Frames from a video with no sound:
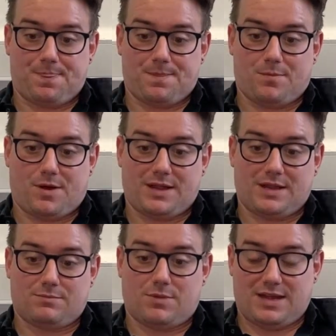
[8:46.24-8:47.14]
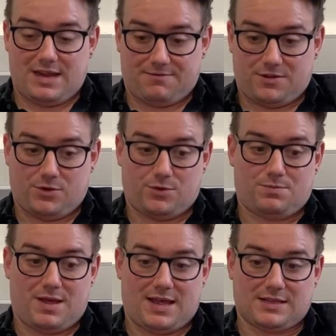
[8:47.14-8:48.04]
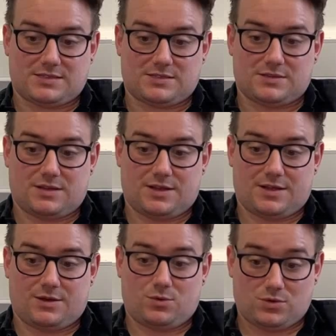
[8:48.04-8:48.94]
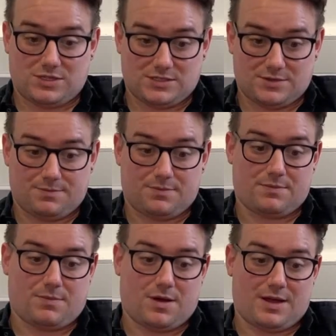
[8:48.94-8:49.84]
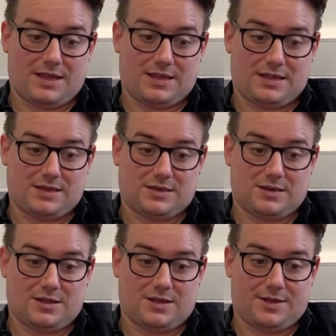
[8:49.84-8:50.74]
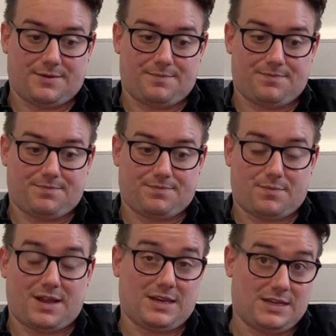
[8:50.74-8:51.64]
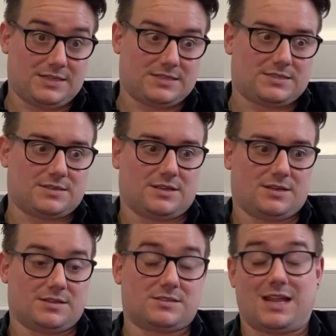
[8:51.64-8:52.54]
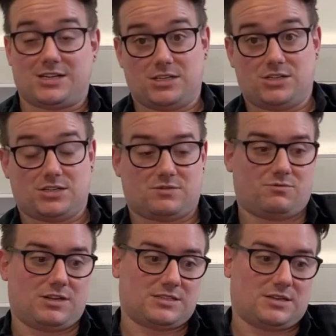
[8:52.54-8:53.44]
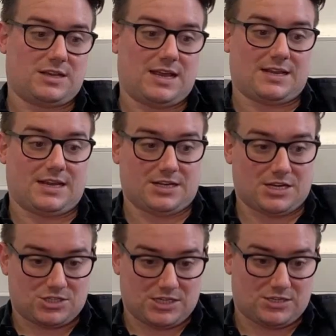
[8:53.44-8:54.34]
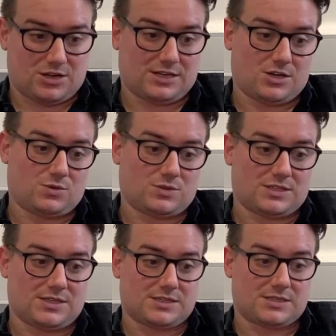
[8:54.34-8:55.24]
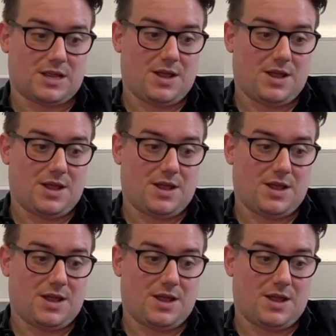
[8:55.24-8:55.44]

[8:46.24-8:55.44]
My nephew has autism. My niece has actually just recently had an ADHD diagnosis.